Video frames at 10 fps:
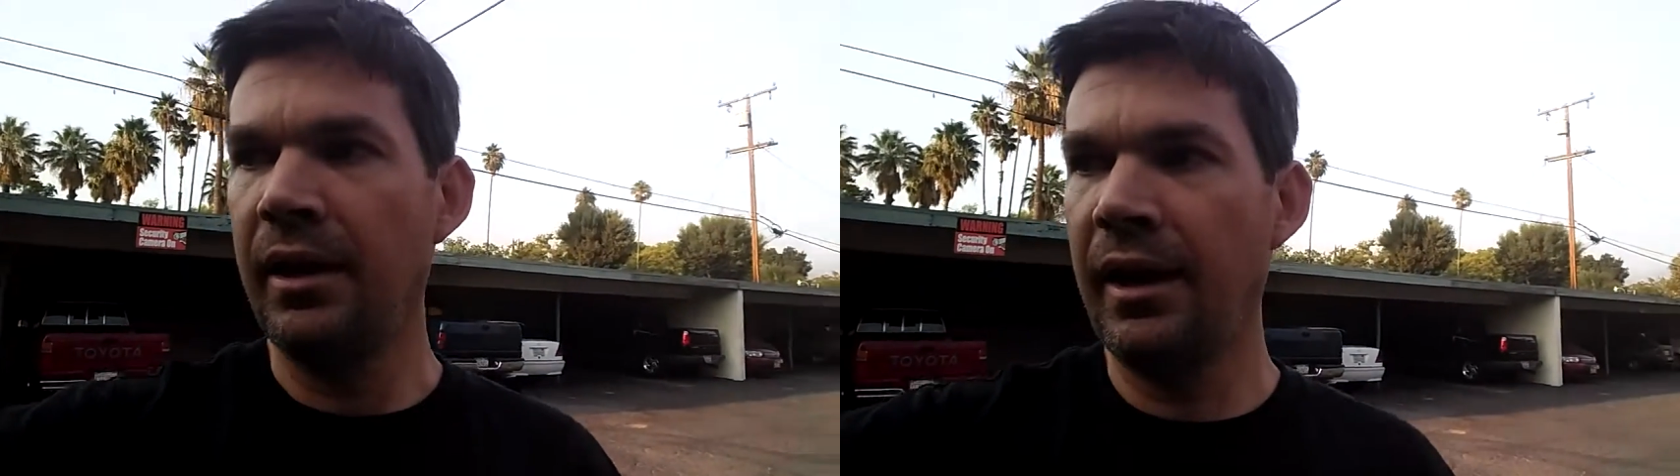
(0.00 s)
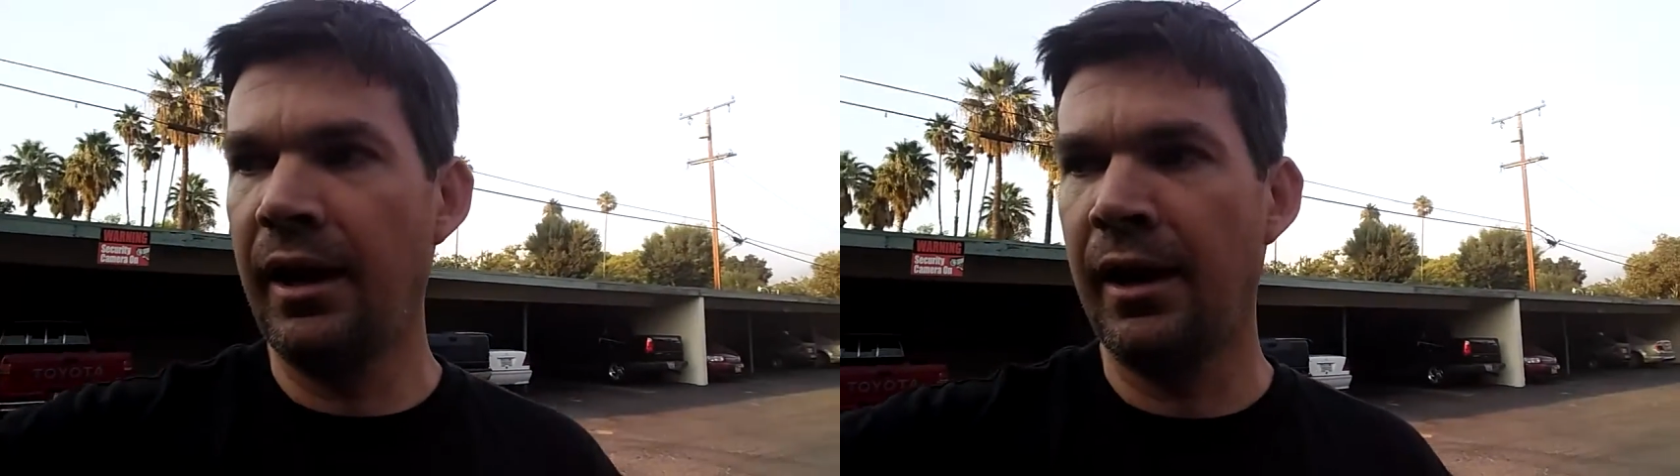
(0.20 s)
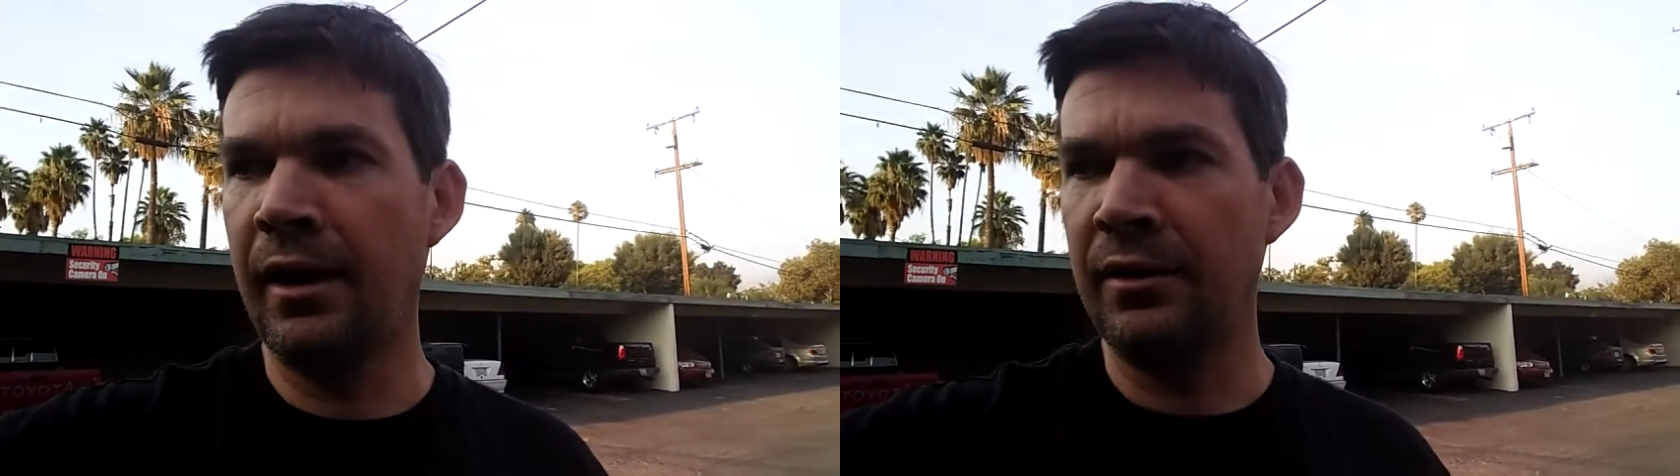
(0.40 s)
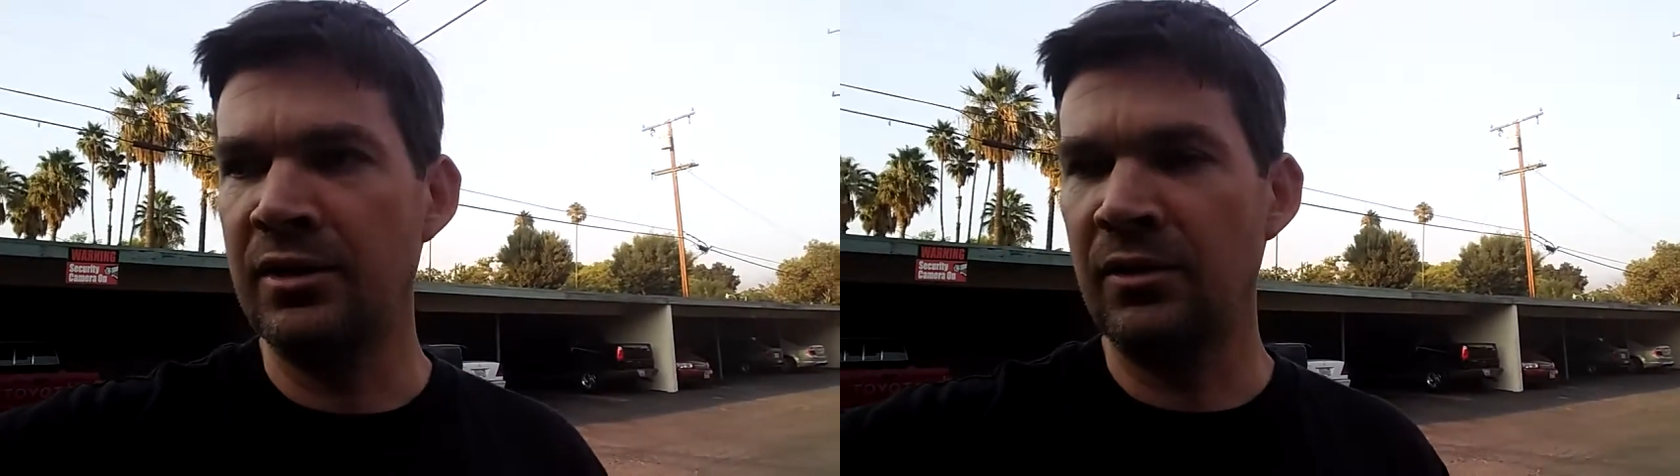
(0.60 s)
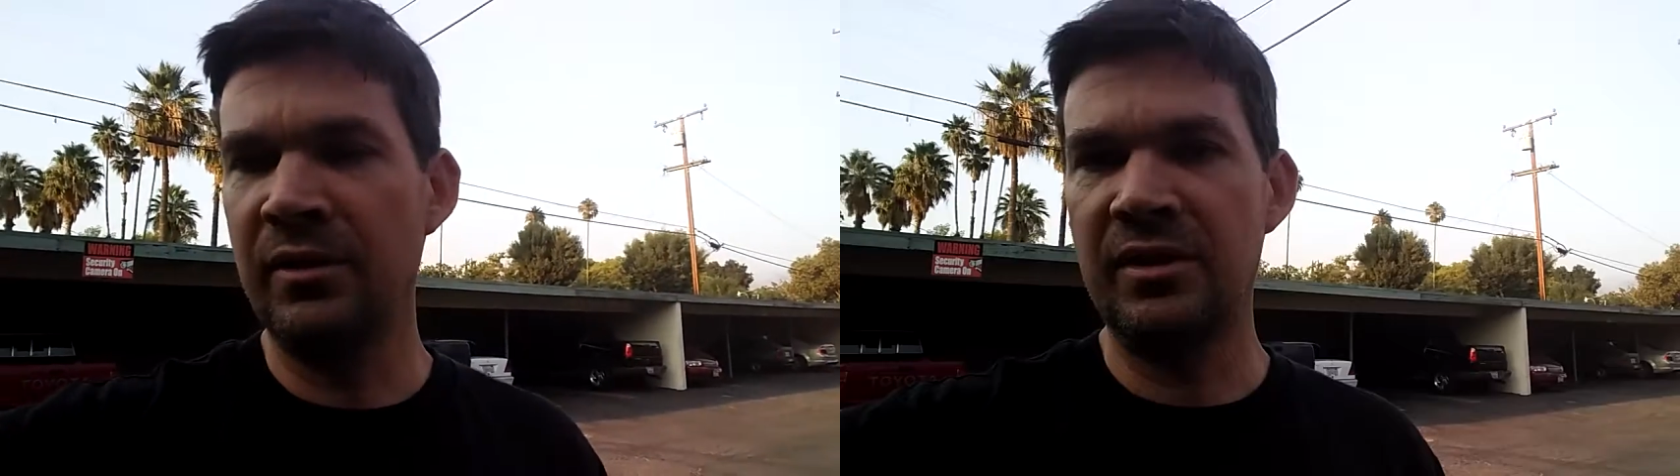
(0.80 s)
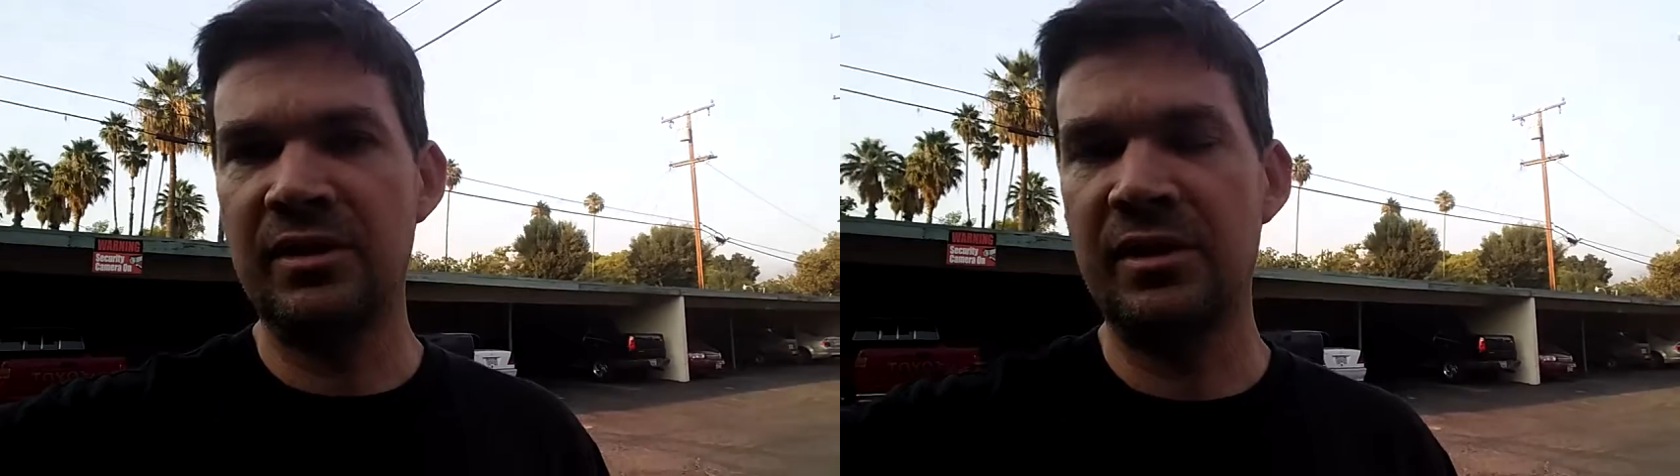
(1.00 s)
And so it's